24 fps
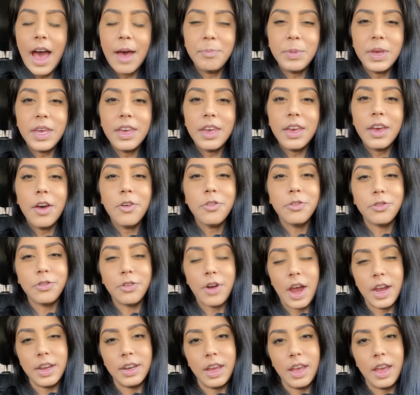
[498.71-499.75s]
Happy
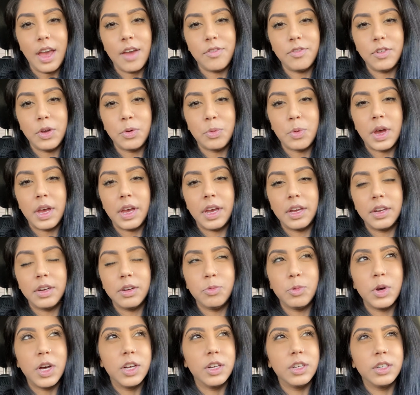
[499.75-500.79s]
Friday, everyone.
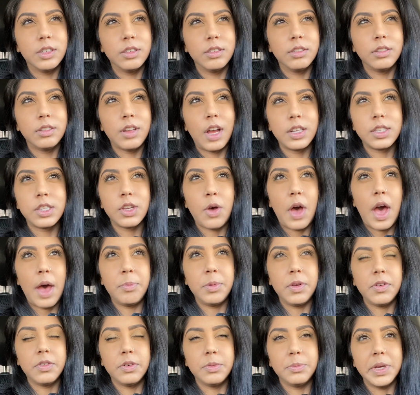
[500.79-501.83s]
Well, not so
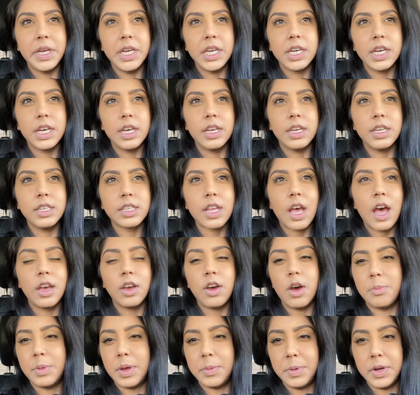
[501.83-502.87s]
happy for me because I
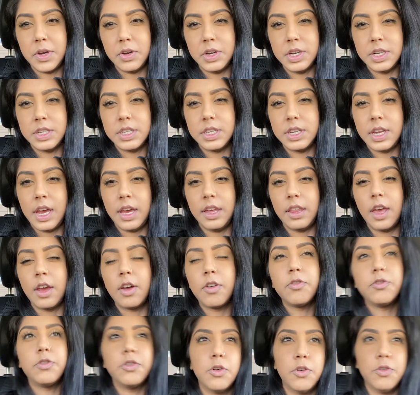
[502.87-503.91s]
got my period today
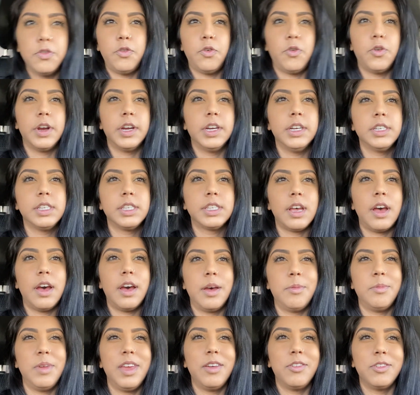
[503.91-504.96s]
like full force.
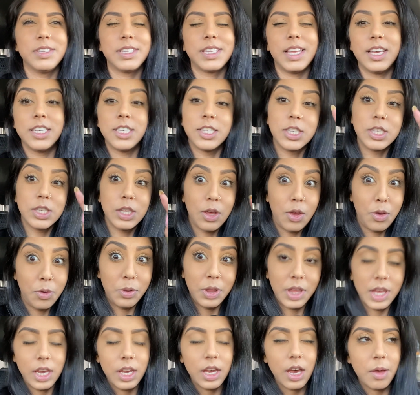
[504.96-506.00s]
Um, it was like
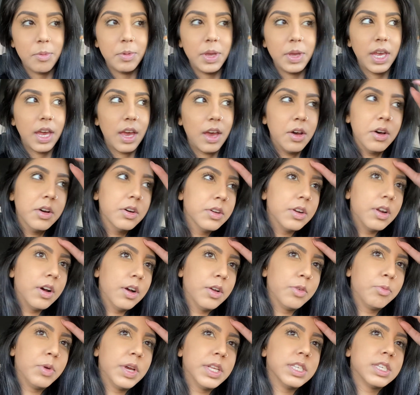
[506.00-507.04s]
slowly coming out
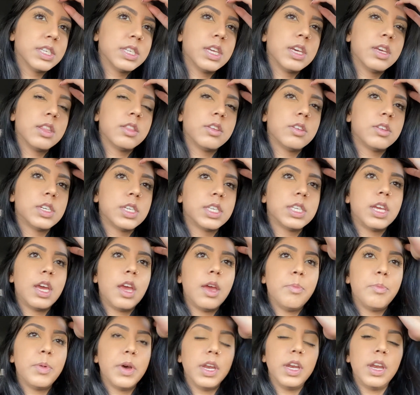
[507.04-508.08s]
on Wednesday and Thursday,
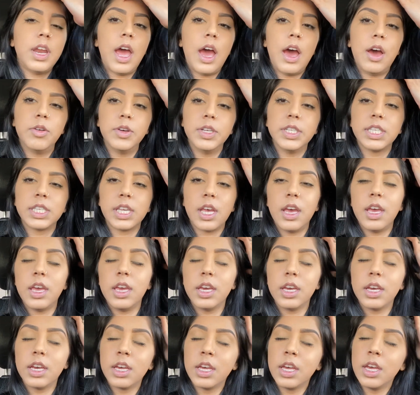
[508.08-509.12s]
but now it's
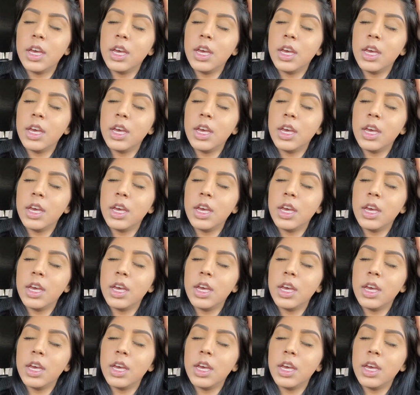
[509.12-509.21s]
like